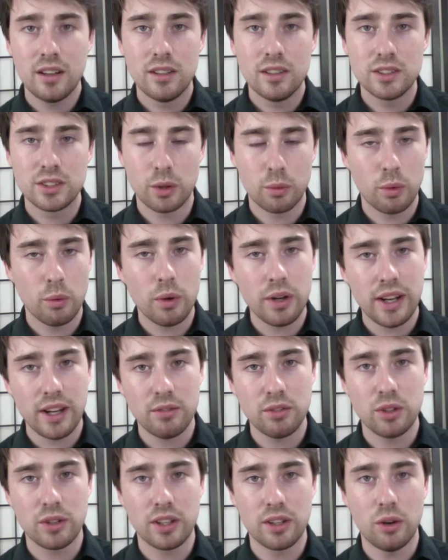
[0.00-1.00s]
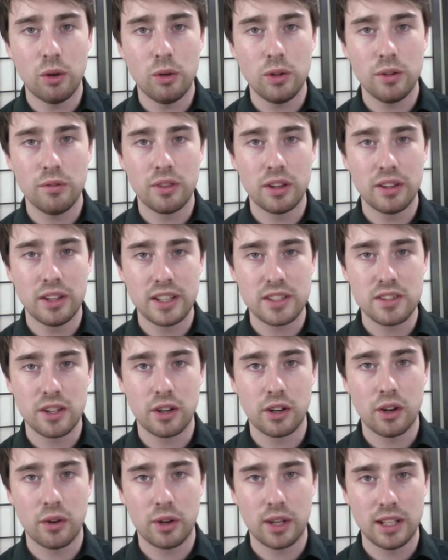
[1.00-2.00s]
So we want to have a look at all of the links that
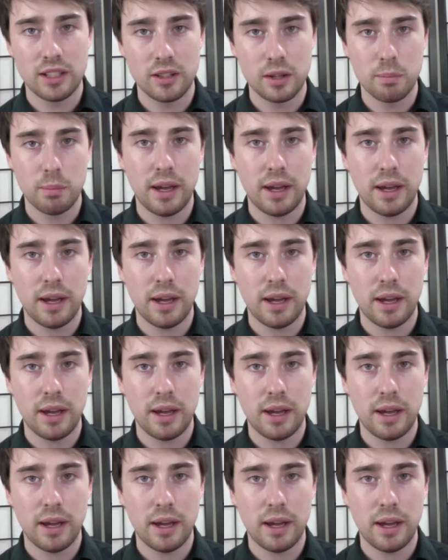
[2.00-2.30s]
are going into the